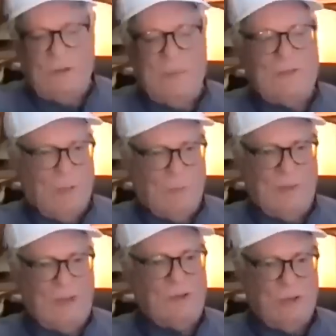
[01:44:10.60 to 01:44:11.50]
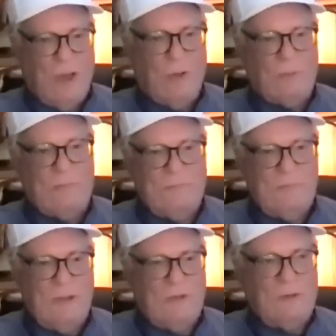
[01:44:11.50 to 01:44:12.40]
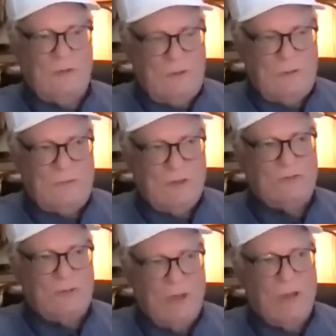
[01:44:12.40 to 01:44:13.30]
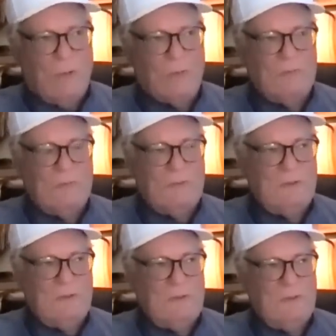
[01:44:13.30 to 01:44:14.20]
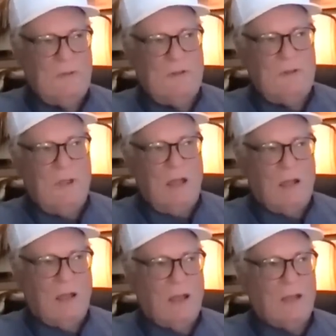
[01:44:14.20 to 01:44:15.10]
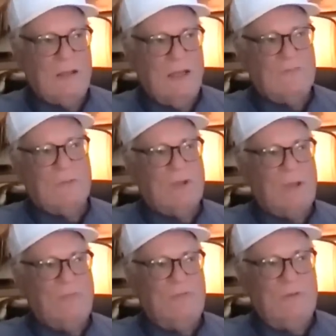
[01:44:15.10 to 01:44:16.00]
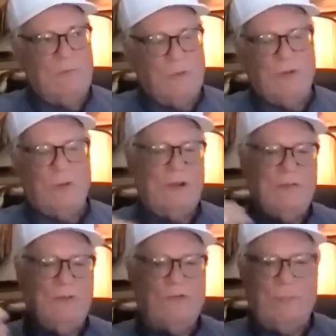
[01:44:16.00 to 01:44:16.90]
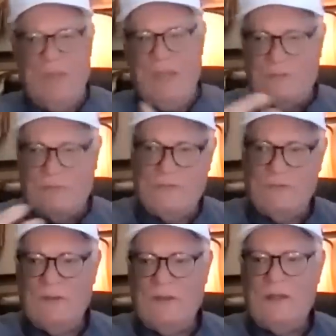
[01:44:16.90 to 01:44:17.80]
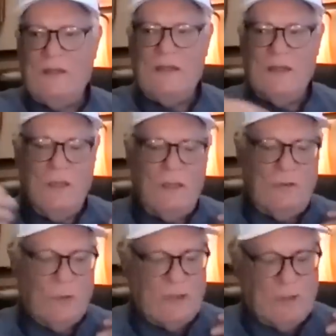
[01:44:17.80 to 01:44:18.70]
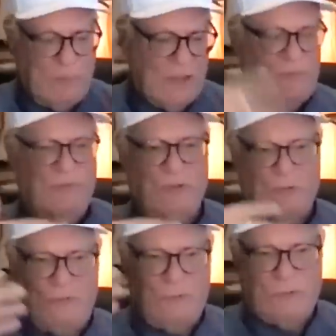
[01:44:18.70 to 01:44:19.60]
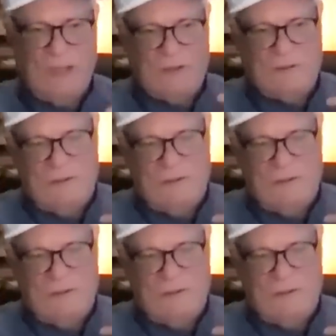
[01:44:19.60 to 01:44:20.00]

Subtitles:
meet them and you know, and you just know. And sometimes when you're in their space, you'll get pictures, you'll get